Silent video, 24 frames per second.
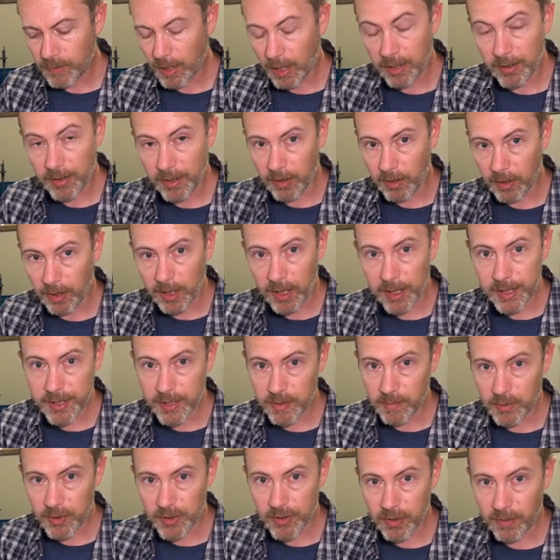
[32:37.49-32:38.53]
their customer
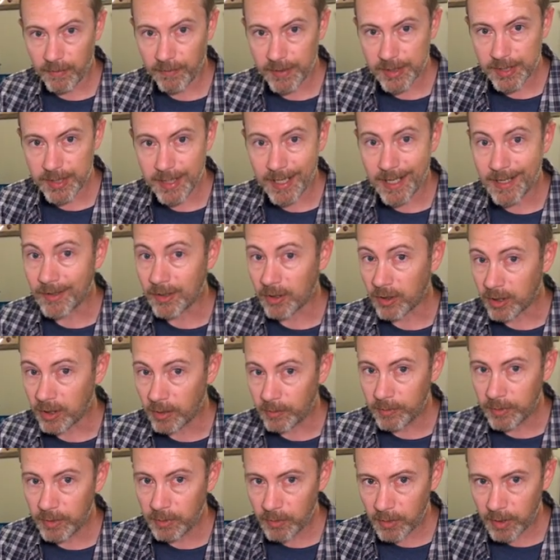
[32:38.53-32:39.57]
service, and their
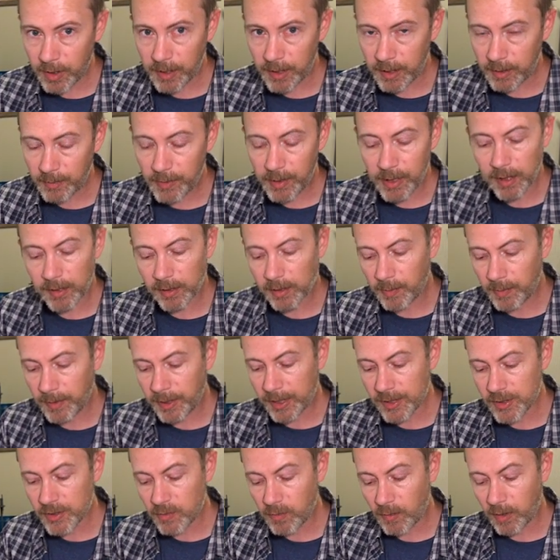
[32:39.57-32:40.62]
community being the
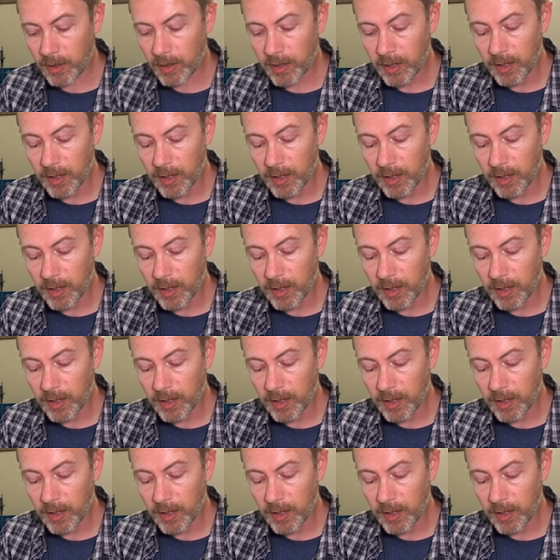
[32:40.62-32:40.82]
biggest one.